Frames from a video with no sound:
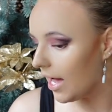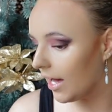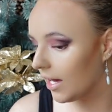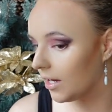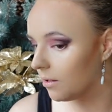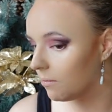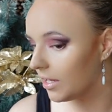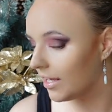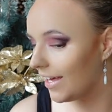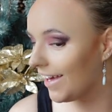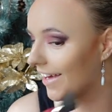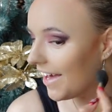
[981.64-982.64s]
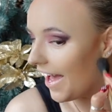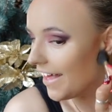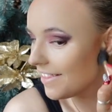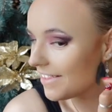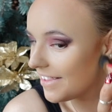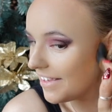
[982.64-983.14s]

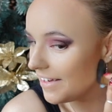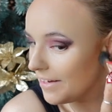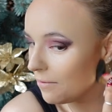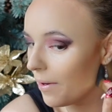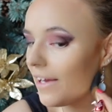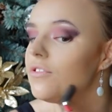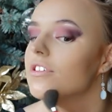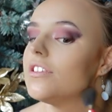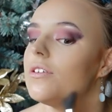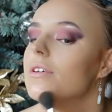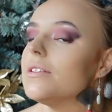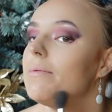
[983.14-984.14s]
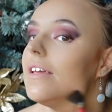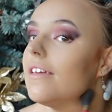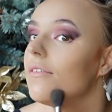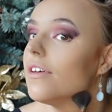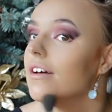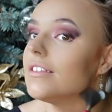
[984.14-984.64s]
And the waitress who has been
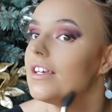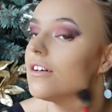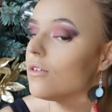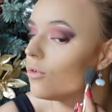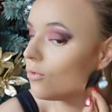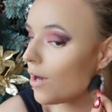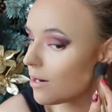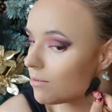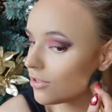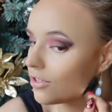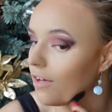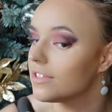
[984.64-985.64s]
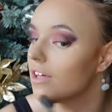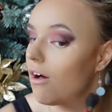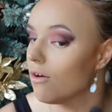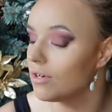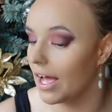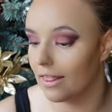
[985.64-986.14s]
giving us incredible service the
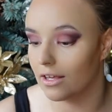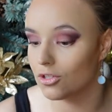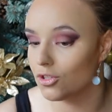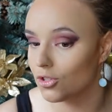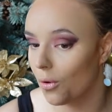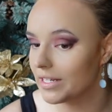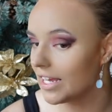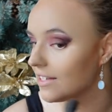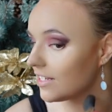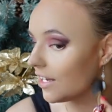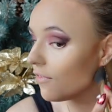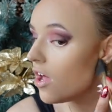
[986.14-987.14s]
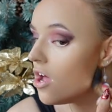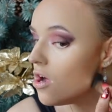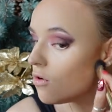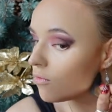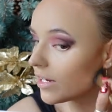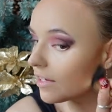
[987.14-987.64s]
whole night, like so attentive,
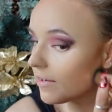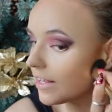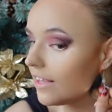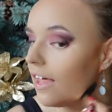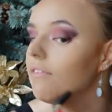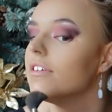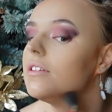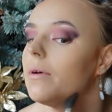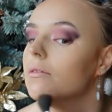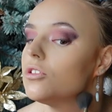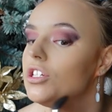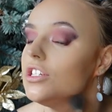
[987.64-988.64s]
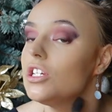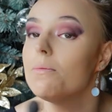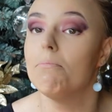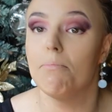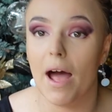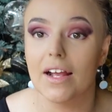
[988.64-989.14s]
really, really lovely as well. She's just
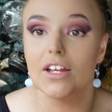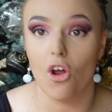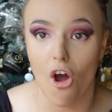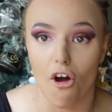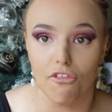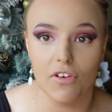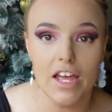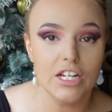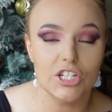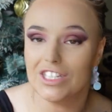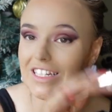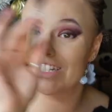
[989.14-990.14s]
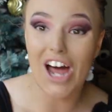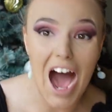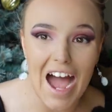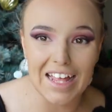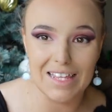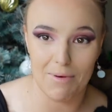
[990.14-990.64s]
buggered off. She's
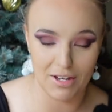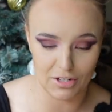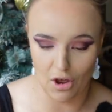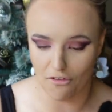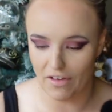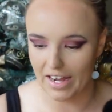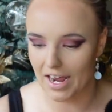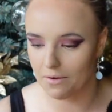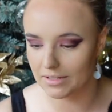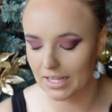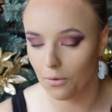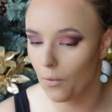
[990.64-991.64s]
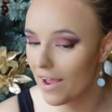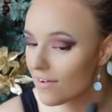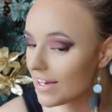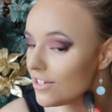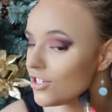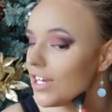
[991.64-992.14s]
entirely buggered off. And I was like, where
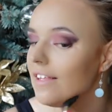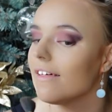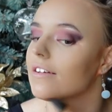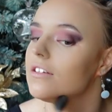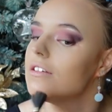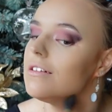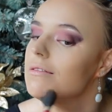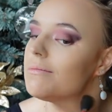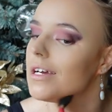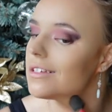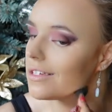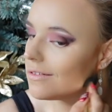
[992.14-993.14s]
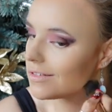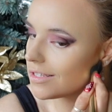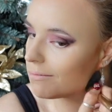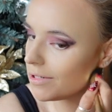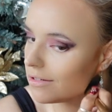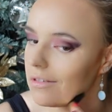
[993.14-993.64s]
is she? Like, she's coming back to give us
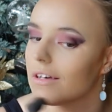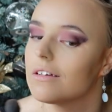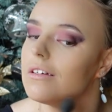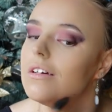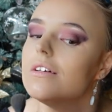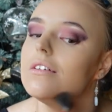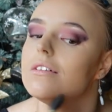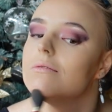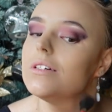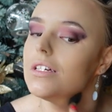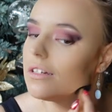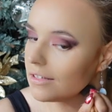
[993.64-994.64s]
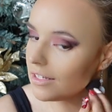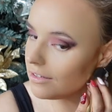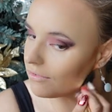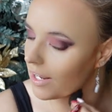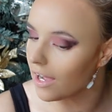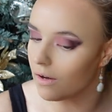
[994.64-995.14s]
the bill. Like, we're going to
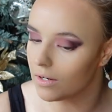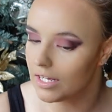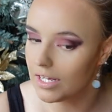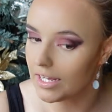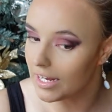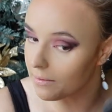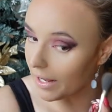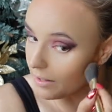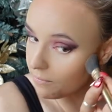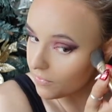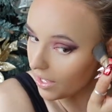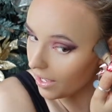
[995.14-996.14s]
leave now. Anyway,